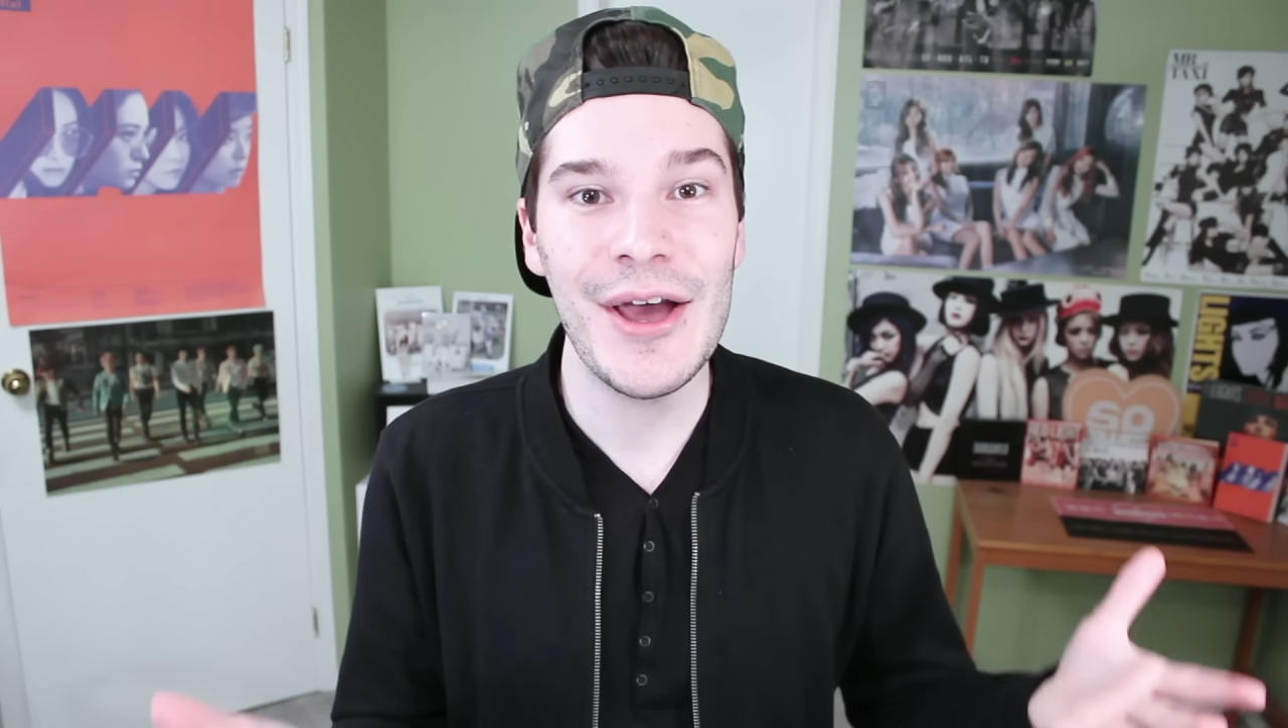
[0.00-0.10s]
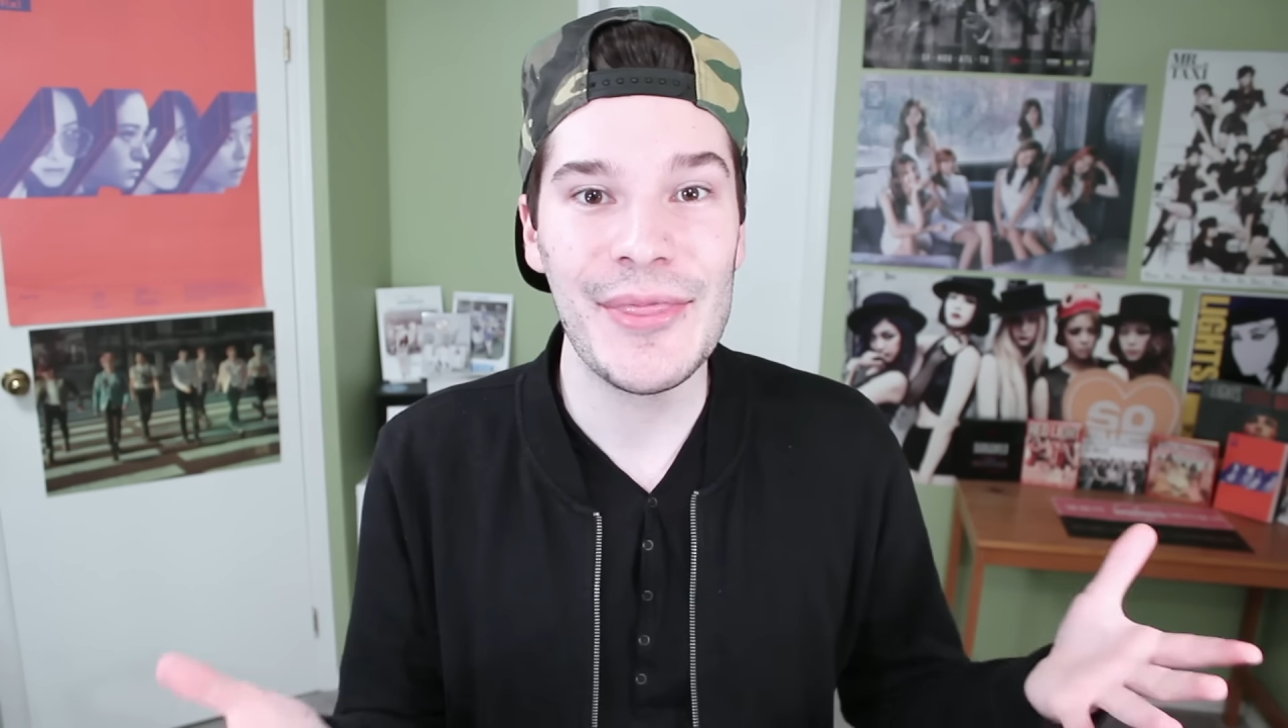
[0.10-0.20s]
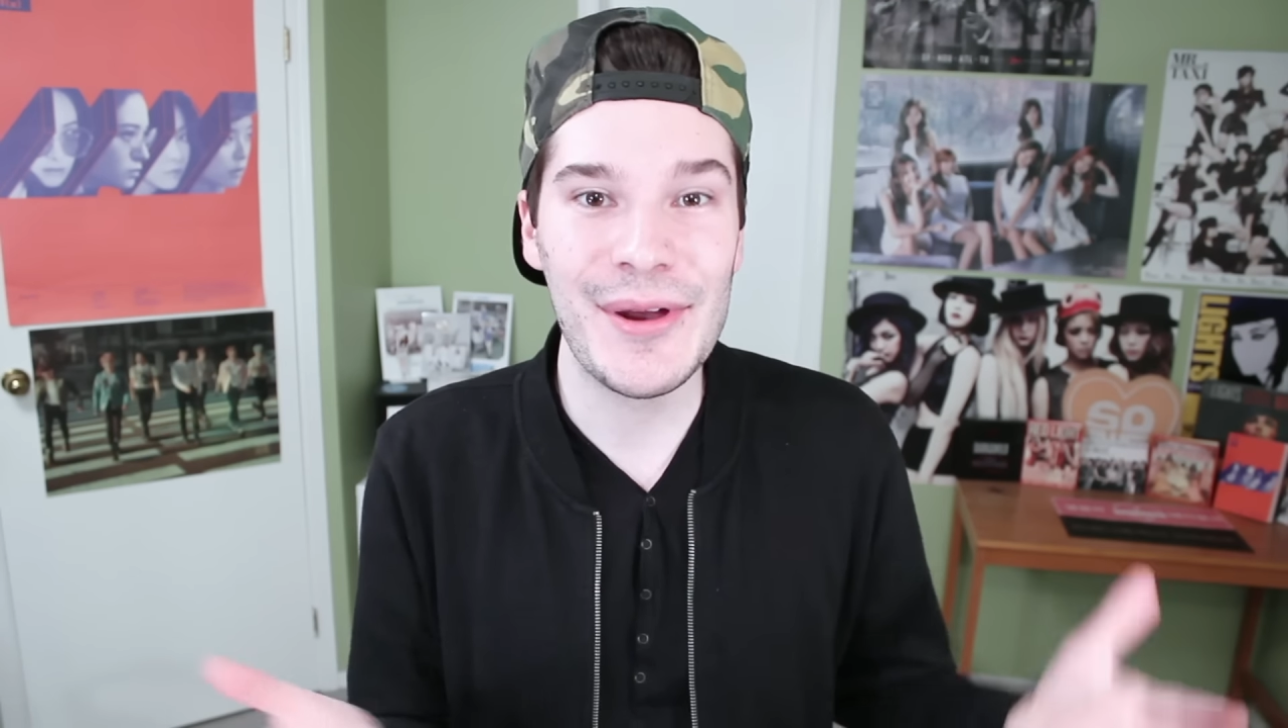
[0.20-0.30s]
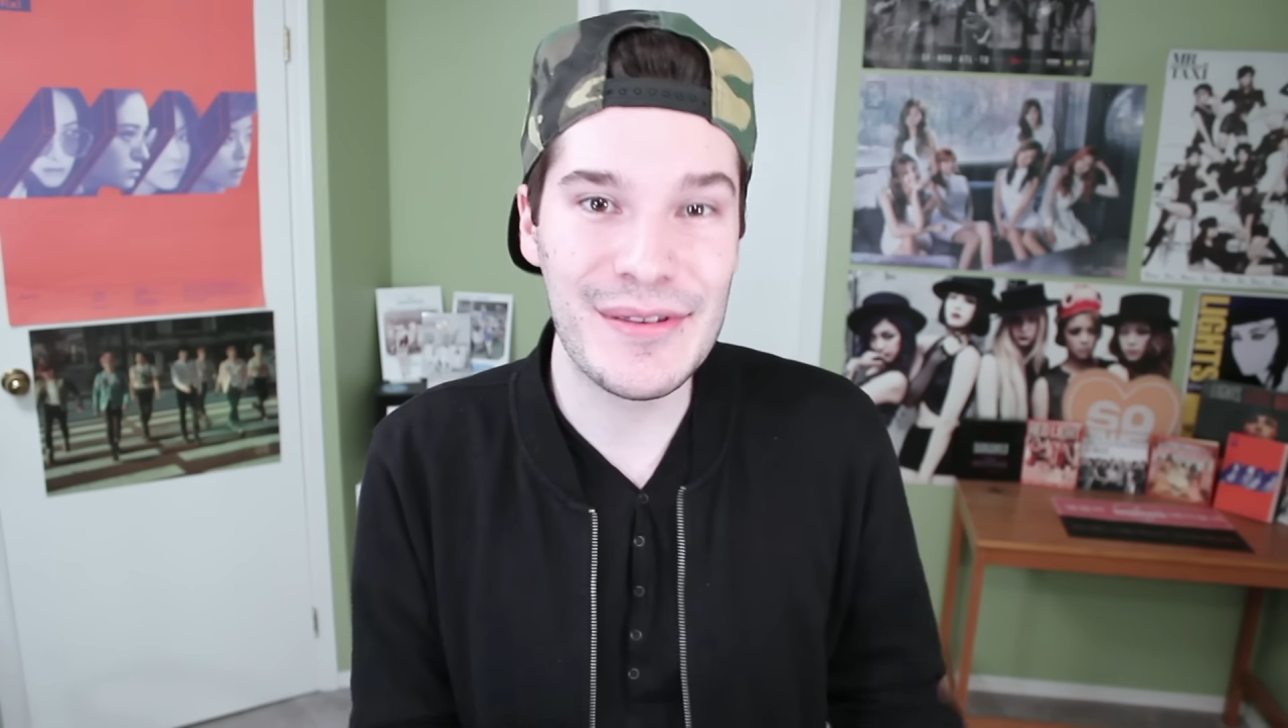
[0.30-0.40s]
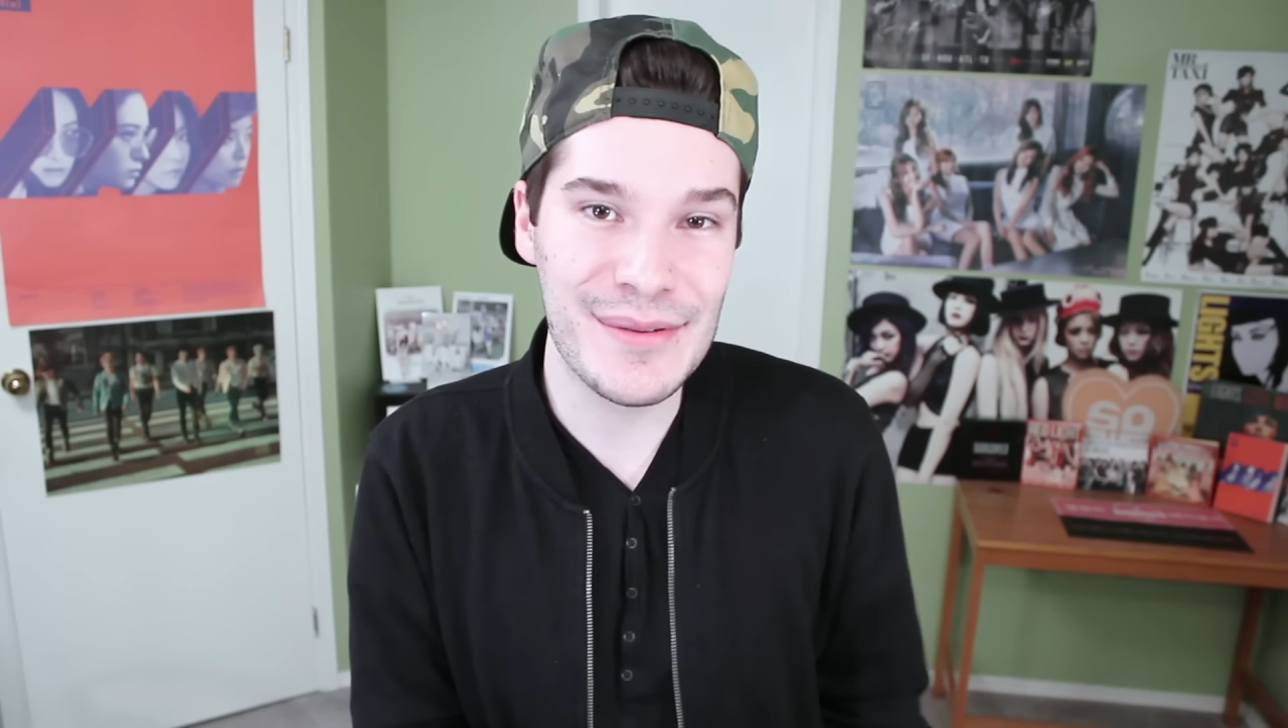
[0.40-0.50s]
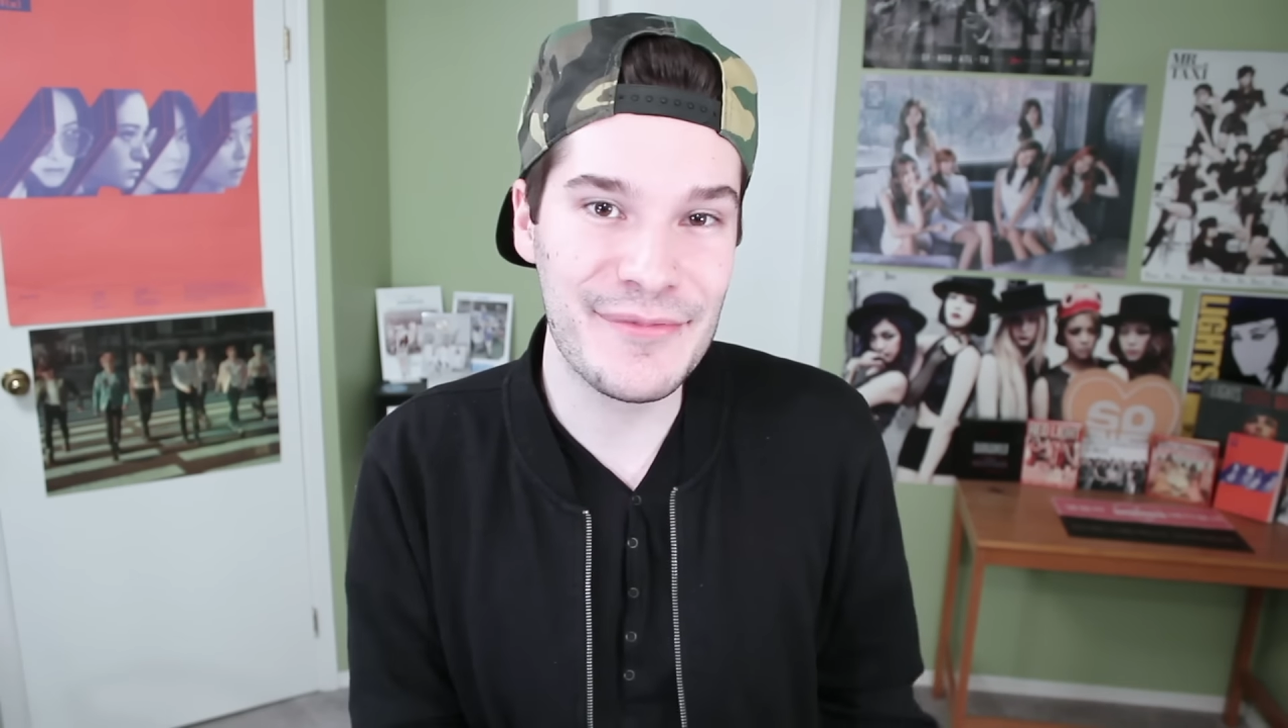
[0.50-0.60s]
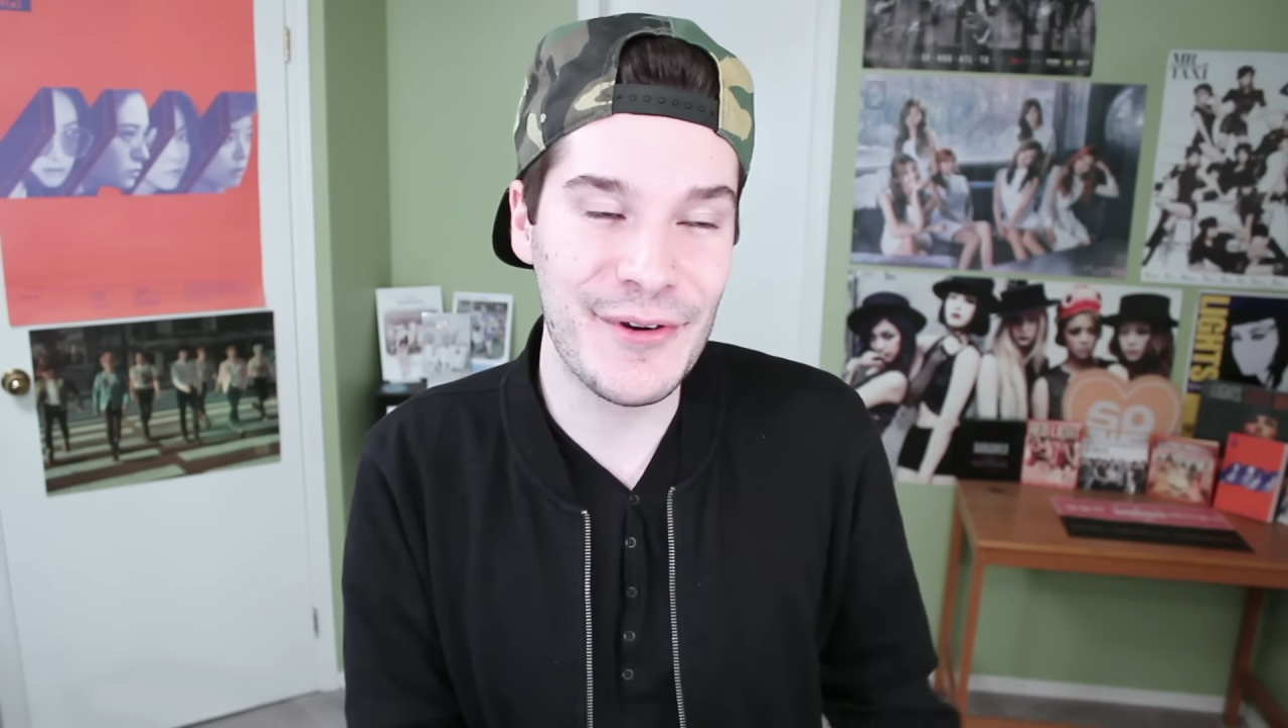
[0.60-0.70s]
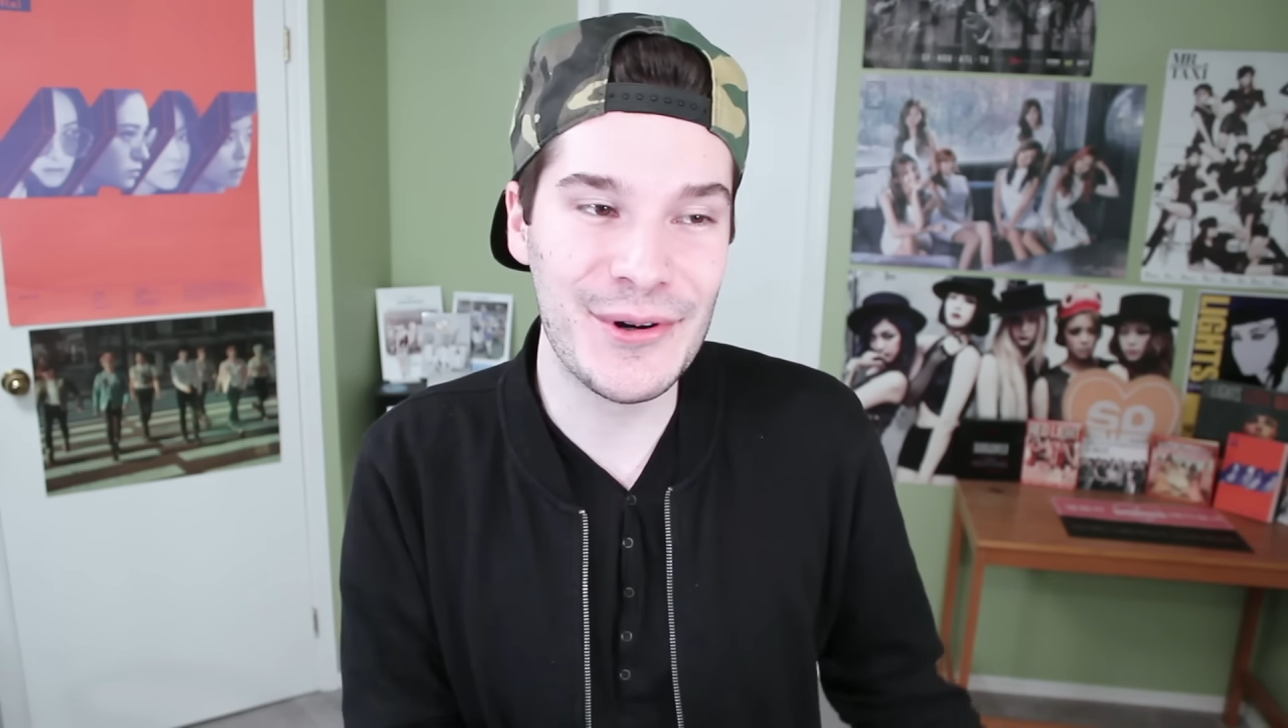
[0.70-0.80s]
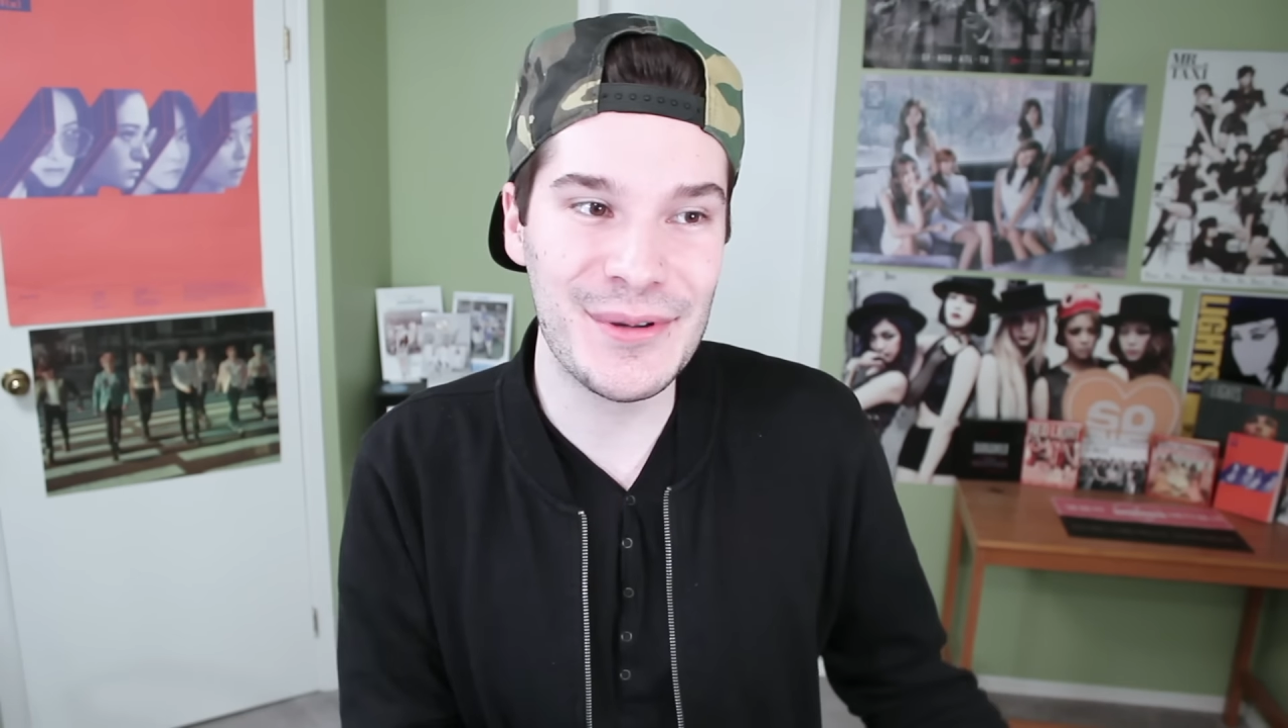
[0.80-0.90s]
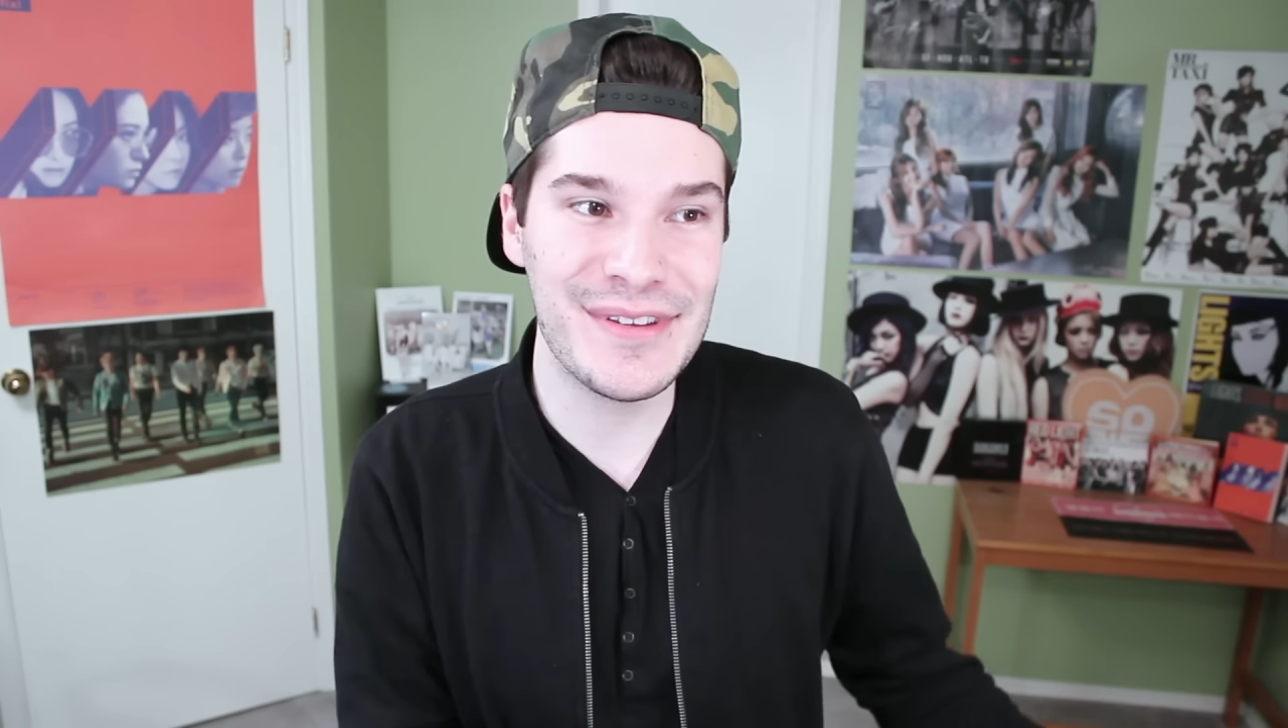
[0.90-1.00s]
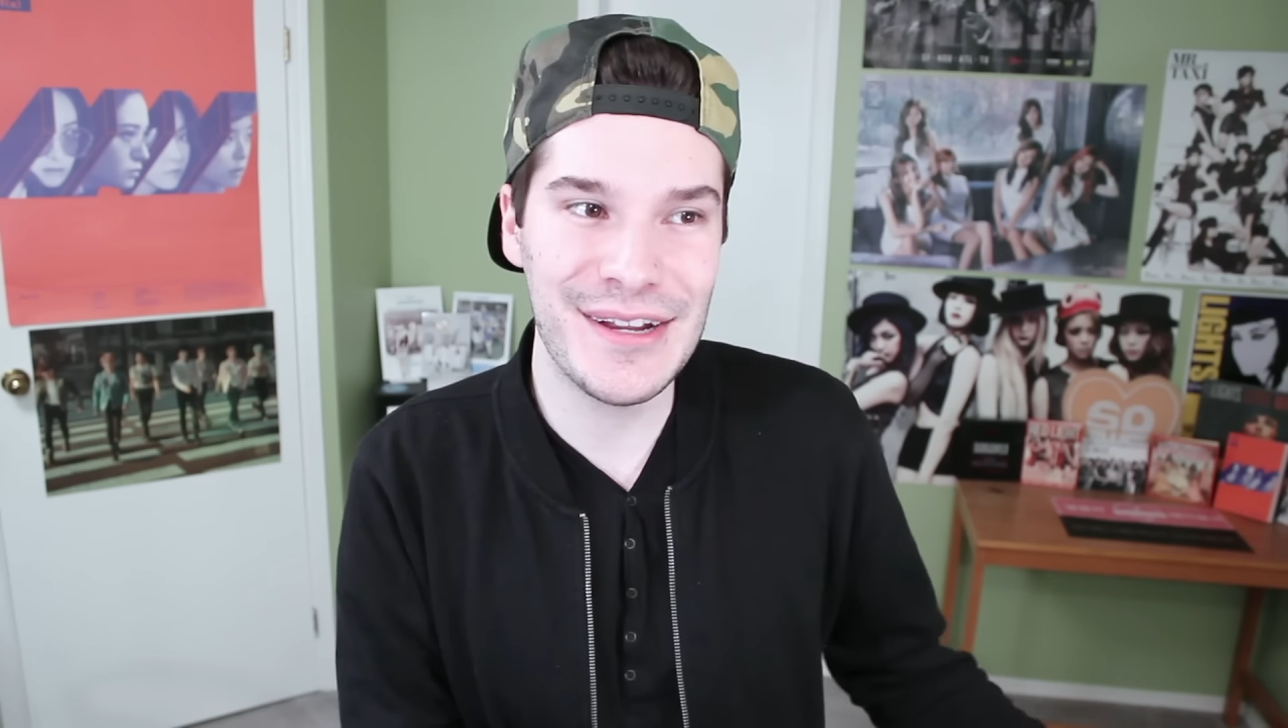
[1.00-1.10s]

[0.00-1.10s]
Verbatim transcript: there are some photos